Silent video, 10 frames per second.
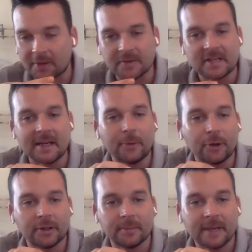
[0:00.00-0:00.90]
at the
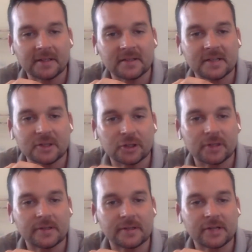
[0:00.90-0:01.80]
table and make
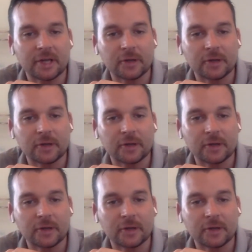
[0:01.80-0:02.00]
decisions,